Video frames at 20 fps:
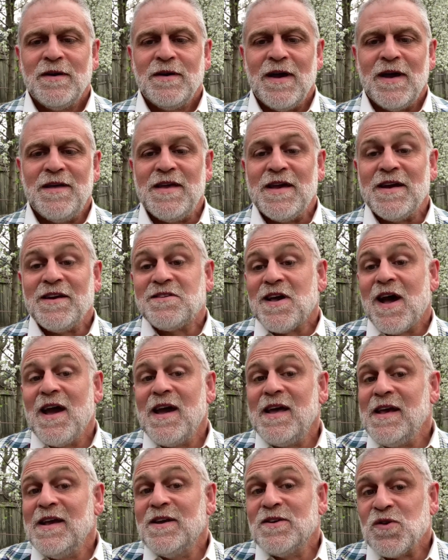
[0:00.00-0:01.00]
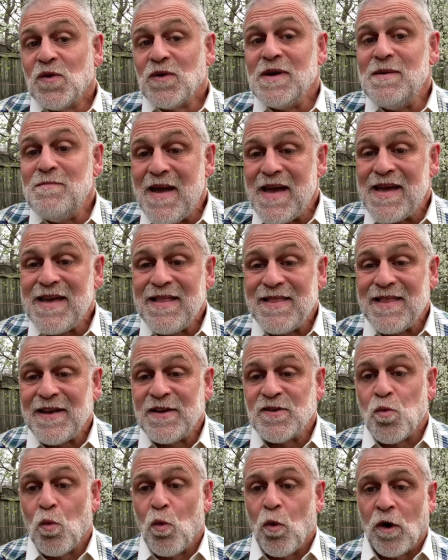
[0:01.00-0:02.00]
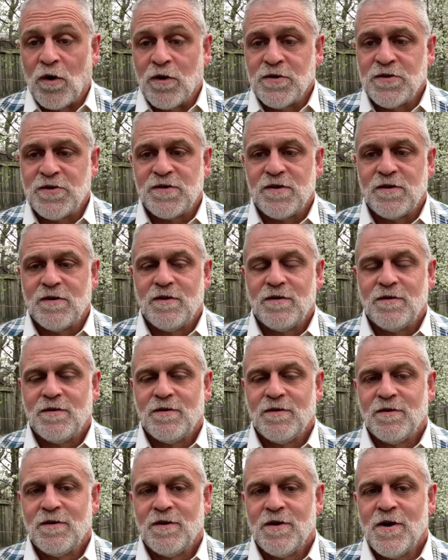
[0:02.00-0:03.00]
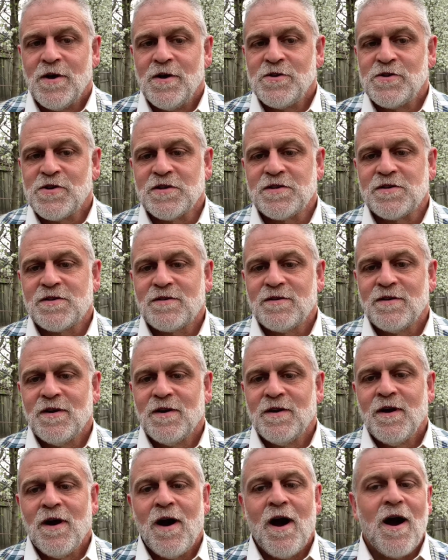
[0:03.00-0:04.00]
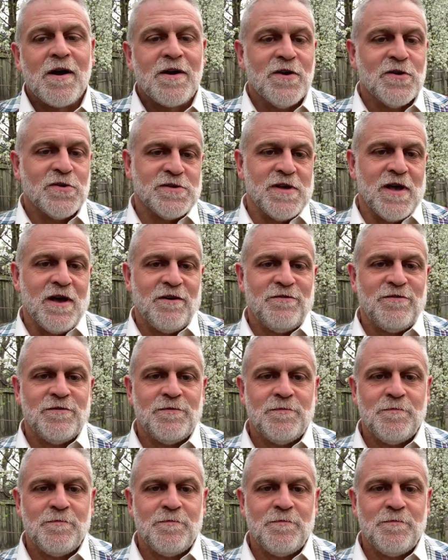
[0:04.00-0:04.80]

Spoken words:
and the anxiety is only making things worse, just hug yourself.